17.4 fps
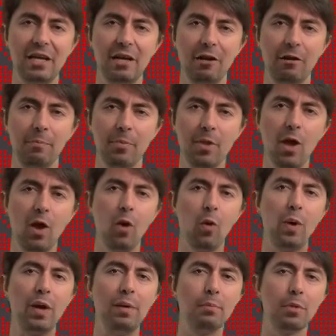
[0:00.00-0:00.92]
here.
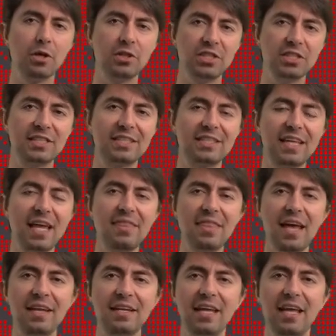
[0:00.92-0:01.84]
When merchants
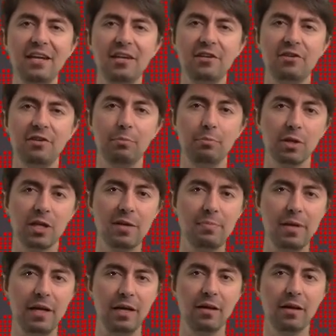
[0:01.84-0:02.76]
send that data to
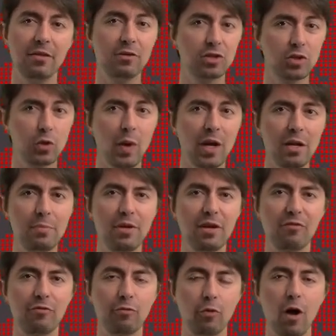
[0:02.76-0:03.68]
Blippy, there's quite a
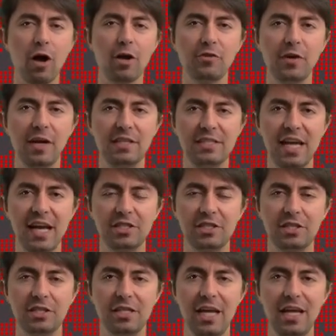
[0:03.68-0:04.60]
bit of raw
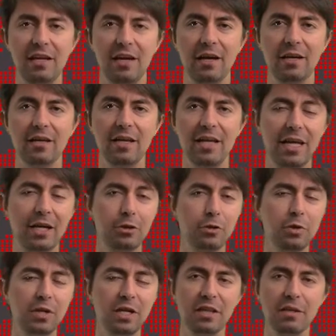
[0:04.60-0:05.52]
transaction data,
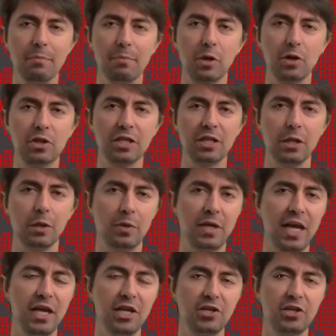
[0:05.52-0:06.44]
including the merchant
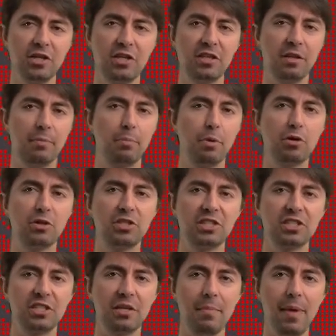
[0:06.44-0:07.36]
location, the
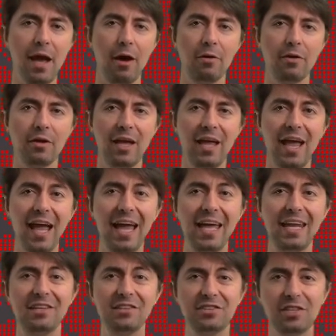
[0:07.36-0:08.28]
purchase amount,
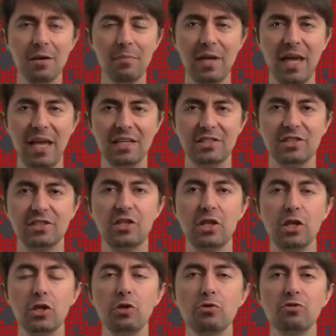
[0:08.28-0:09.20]
and in some cases,
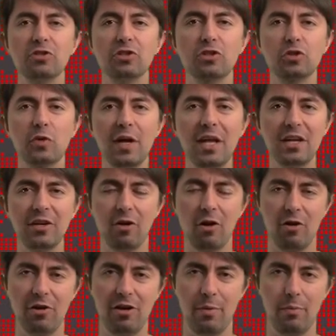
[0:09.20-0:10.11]
the user's credit
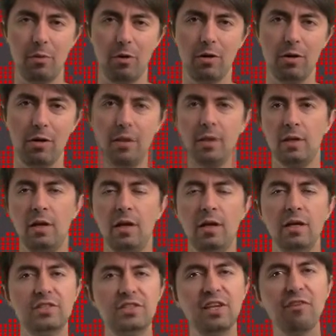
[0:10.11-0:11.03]
card number.
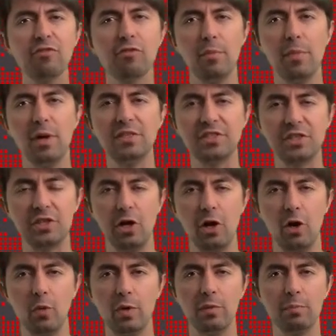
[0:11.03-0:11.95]
Several months
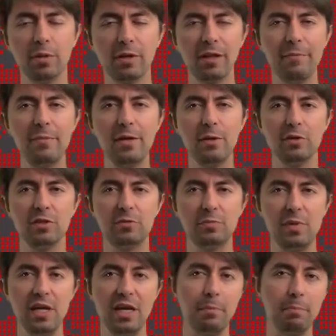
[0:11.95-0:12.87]
ago, when Blippy
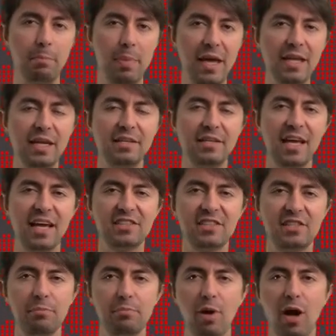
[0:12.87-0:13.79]
was being beta
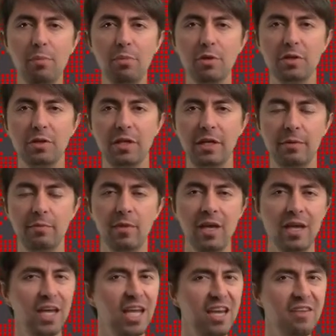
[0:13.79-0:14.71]
tested publicly,
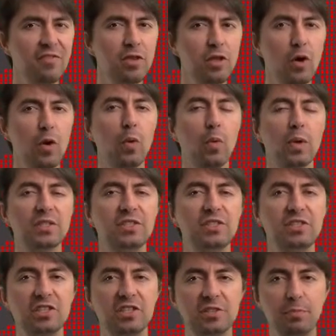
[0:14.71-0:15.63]
even though it
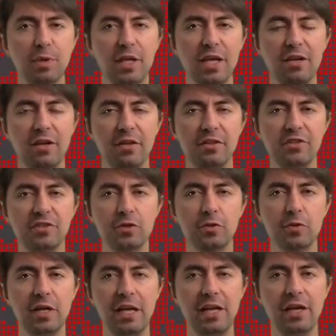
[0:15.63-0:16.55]
wasn't displayed on the
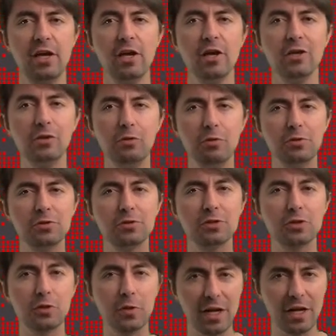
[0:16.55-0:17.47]
screen,
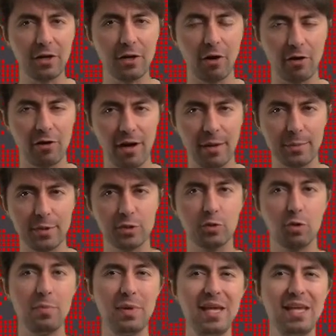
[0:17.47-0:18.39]
users' credit card
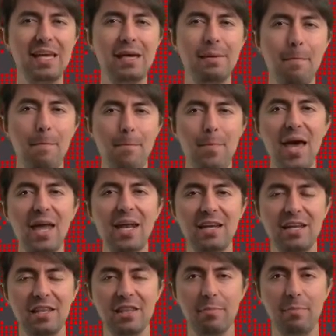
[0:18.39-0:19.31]
numbers were being
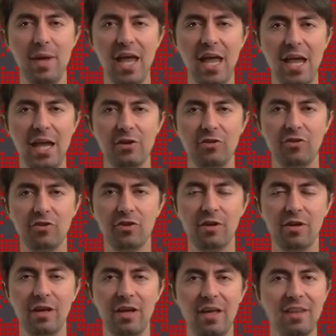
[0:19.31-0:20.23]
embedded in the page.
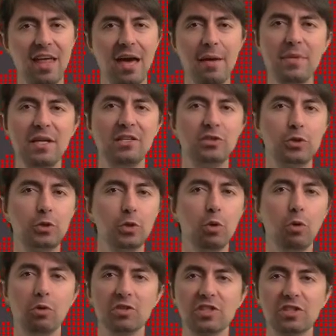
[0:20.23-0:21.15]
That means
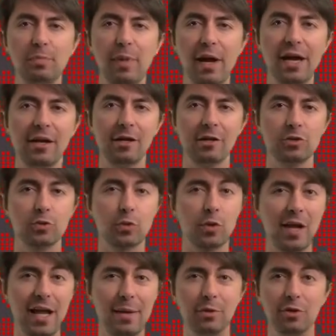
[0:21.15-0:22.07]
Google spiders
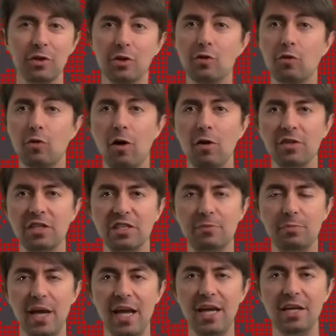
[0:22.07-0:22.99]
were able to crawl
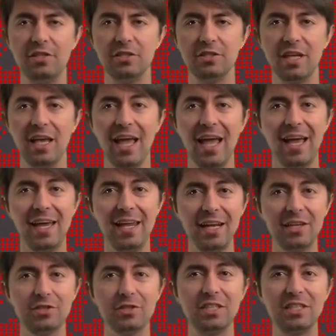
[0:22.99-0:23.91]
these pages and
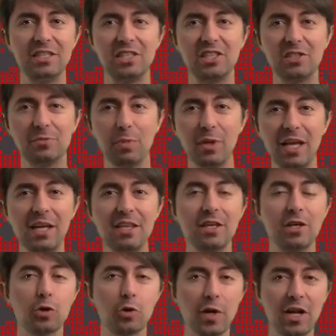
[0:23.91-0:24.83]
actually display
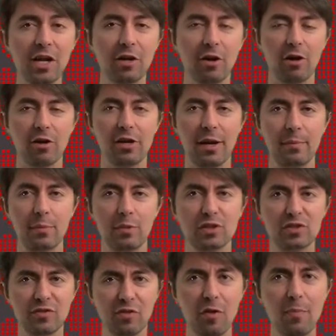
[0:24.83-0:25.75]
the credit card
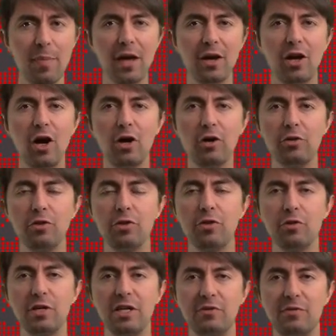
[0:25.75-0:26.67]
numbers for about
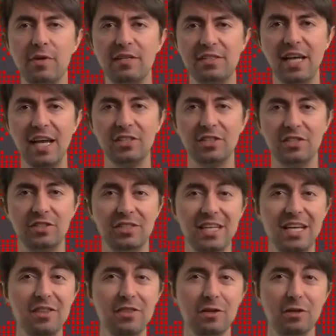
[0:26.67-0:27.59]
130
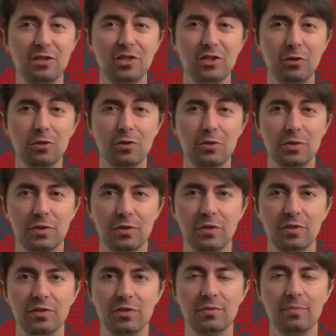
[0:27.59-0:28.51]
transactions in their search
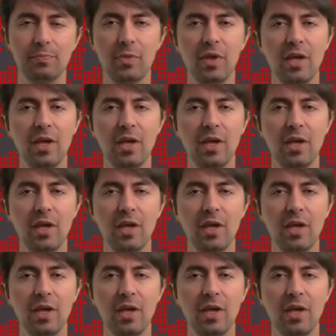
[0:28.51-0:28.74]
results.